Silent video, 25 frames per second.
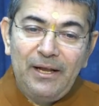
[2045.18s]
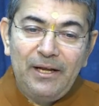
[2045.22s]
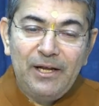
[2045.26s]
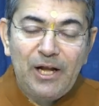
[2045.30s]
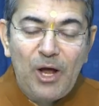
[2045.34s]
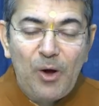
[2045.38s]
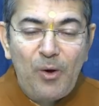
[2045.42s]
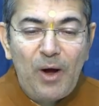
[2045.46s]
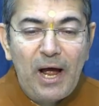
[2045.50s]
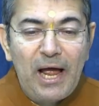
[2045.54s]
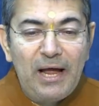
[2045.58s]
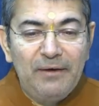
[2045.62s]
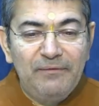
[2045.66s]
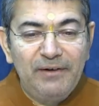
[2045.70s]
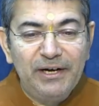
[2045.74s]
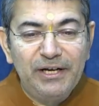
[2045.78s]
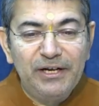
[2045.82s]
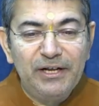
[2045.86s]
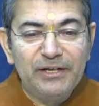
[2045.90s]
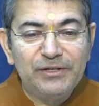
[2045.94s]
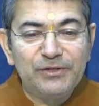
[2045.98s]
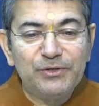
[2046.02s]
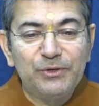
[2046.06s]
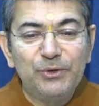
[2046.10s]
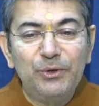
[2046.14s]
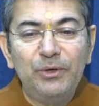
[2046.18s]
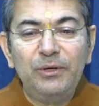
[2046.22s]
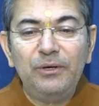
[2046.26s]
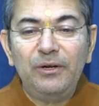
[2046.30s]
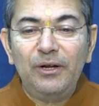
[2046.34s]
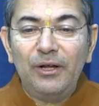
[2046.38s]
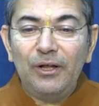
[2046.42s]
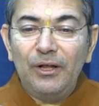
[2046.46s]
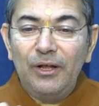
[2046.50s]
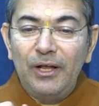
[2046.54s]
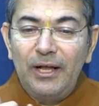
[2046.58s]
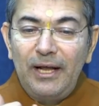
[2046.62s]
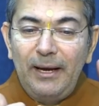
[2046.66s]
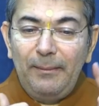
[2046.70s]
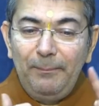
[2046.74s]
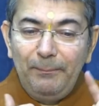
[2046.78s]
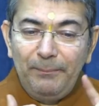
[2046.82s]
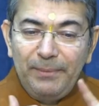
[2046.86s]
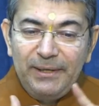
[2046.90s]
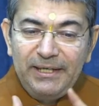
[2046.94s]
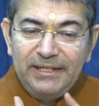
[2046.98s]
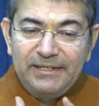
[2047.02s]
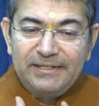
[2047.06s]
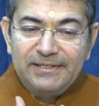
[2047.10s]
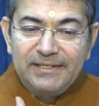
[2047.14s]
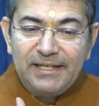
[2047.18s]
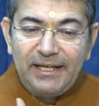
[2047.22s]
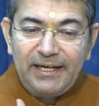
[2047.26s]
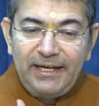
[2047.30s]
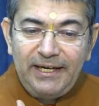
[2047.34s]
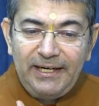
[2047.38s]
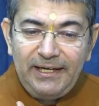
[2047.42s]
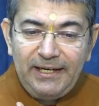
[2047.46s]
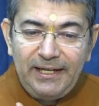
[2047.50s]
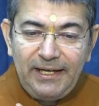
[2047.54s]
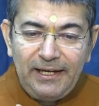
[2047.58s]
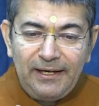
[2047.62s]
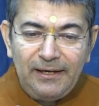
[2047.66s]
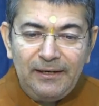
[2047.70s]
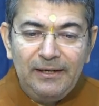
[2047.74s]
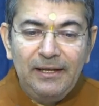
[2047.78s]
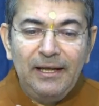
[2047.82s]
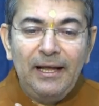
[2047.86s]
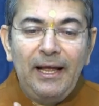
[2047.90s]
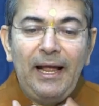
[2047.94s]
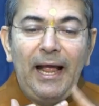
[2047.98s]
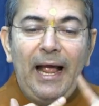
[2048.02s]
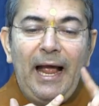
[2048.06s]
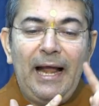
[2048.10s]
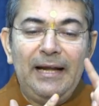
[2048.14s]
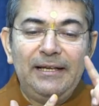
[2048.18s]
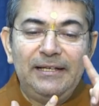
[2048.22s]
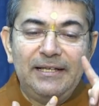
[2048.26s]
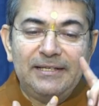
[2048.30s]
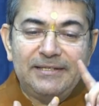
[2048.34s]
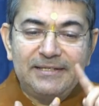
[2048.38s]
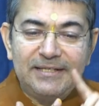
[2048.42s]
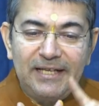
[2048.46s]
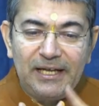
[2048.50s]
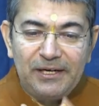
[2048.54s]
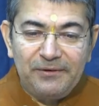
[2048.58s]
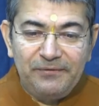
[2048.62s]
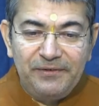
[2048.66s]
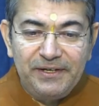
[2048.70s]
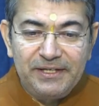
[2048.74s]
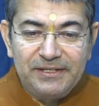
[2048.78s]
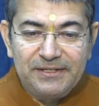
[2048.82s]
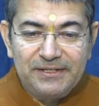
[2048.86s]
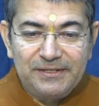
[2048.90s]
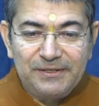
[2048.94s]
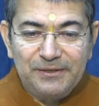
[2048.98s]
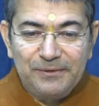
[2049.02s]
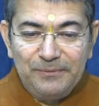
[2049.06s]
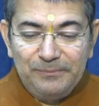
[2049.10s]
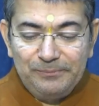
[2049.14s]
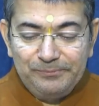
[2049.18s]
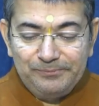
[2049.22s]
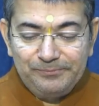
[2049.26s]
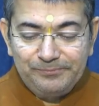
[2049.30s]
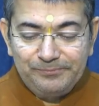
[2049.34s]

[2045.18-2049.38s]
Now I have understood complete surrender and the service.